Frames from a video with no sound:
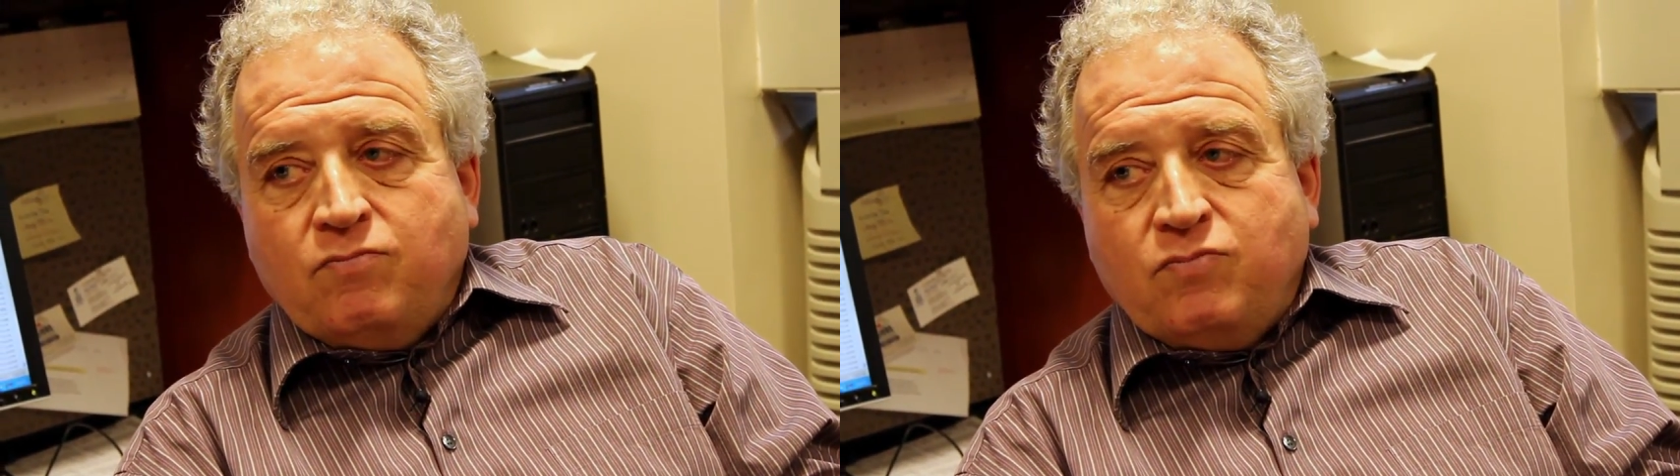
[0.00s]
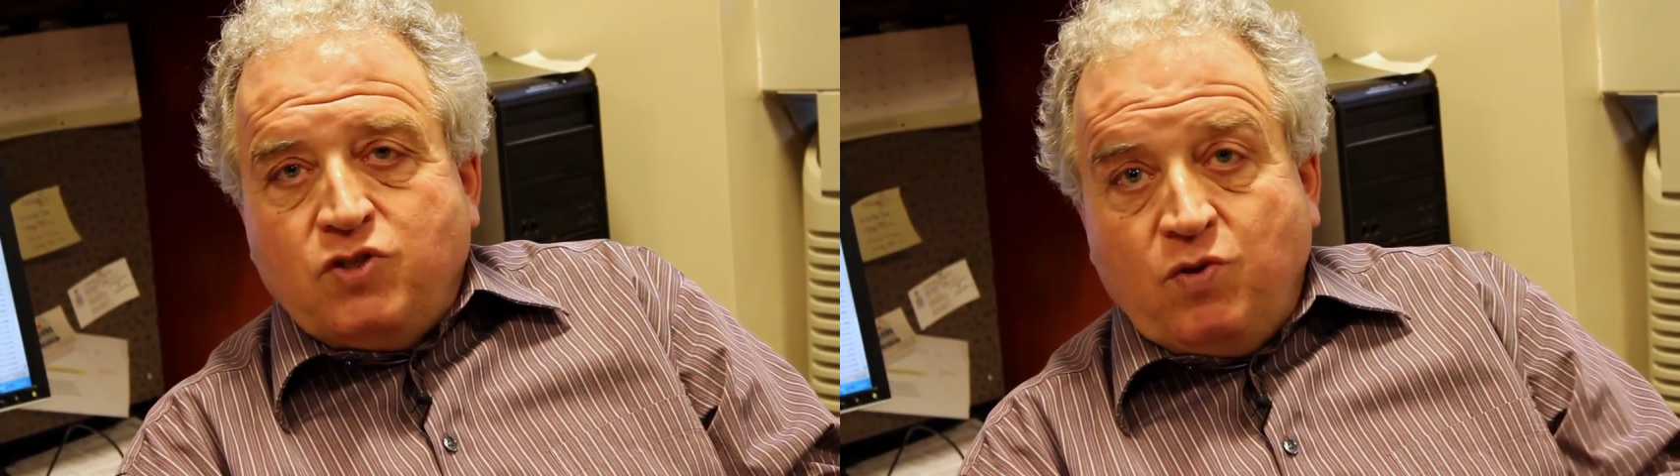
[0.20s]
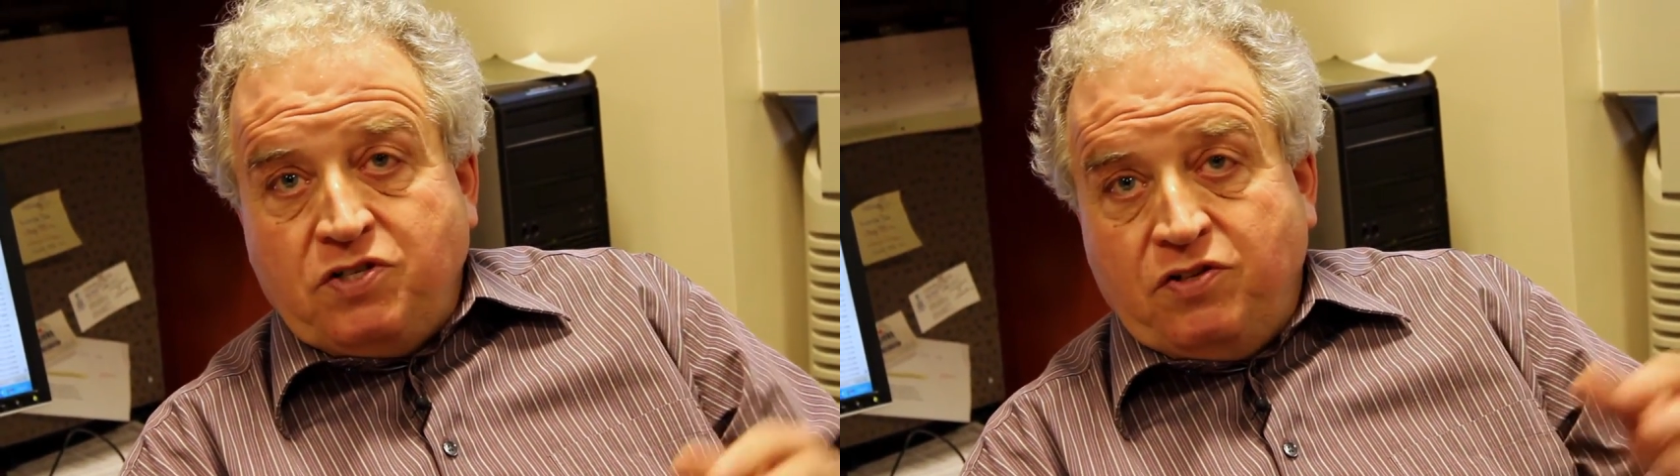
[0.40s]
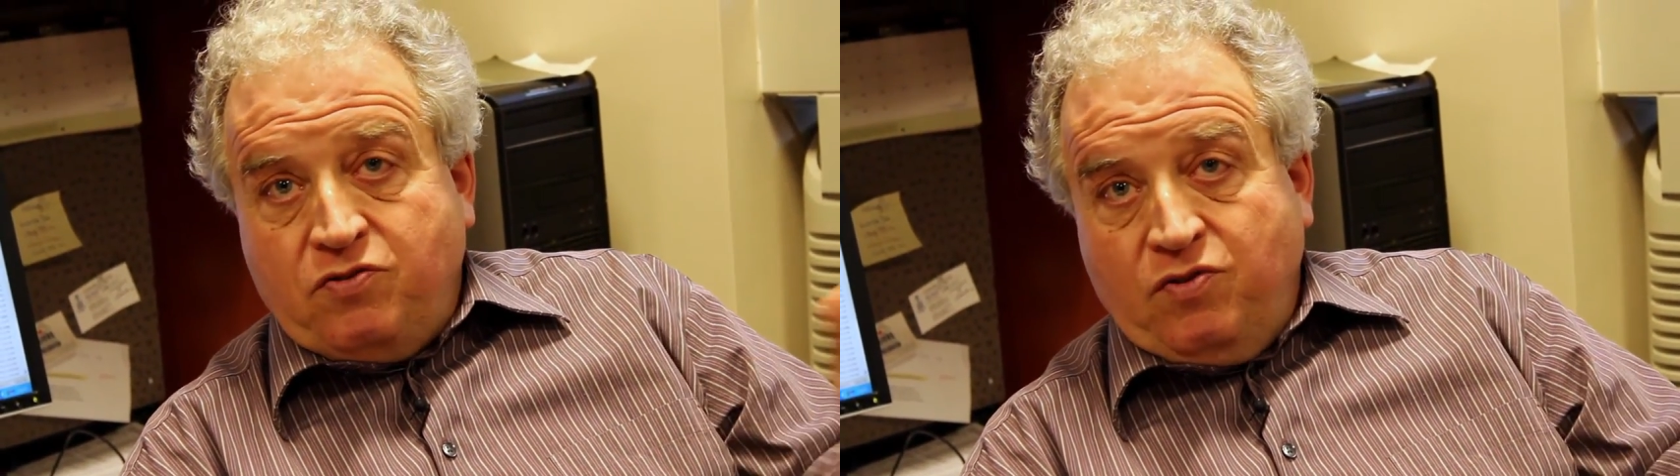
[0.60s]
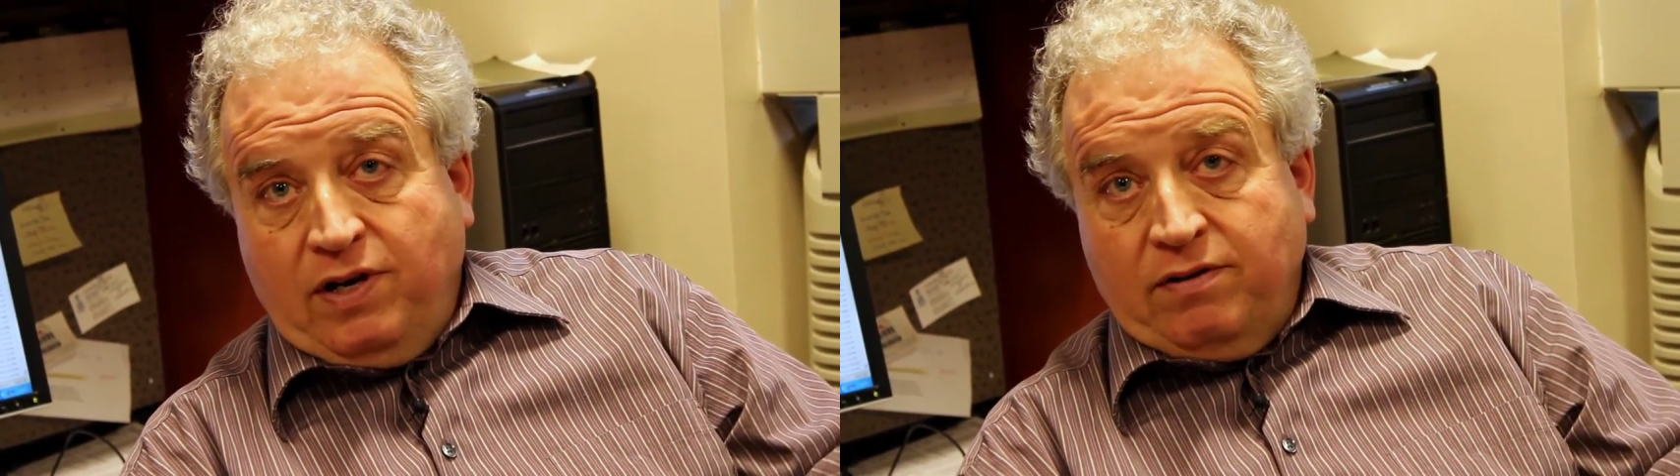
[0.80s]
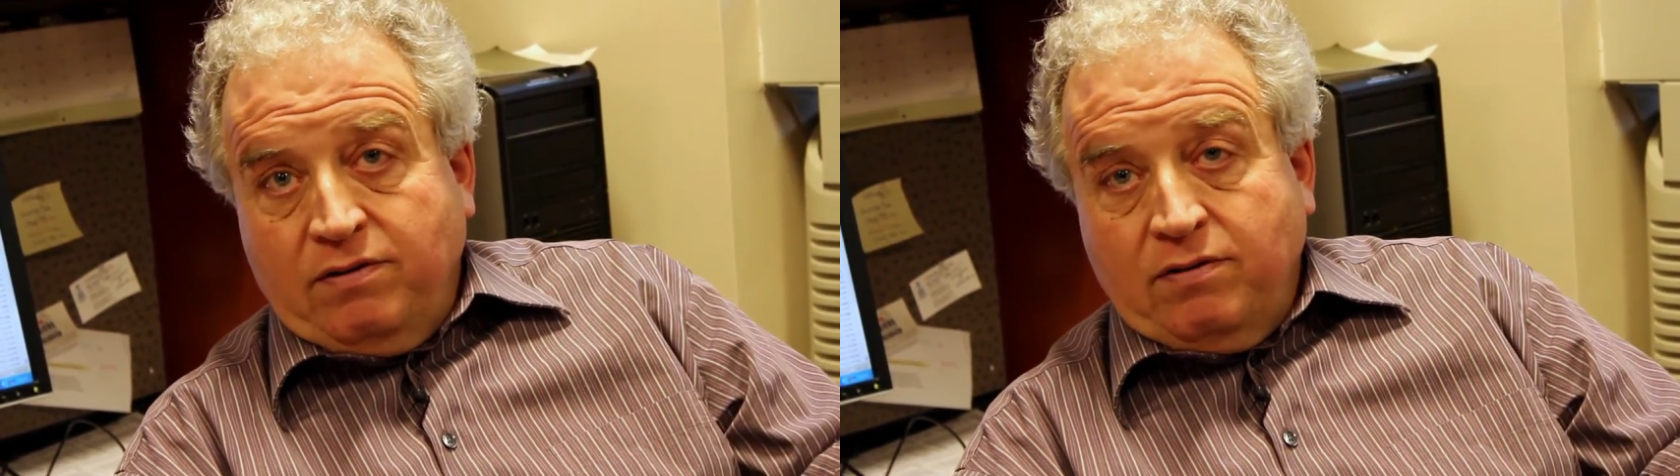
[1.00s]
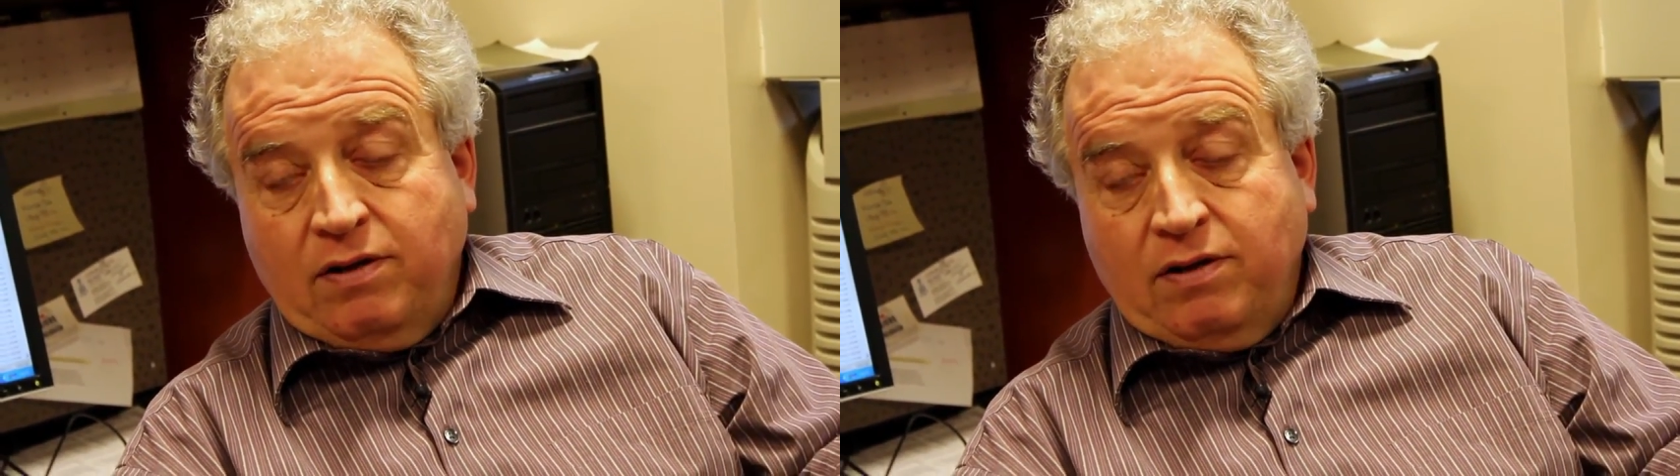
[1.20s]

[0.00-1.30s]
switch the train,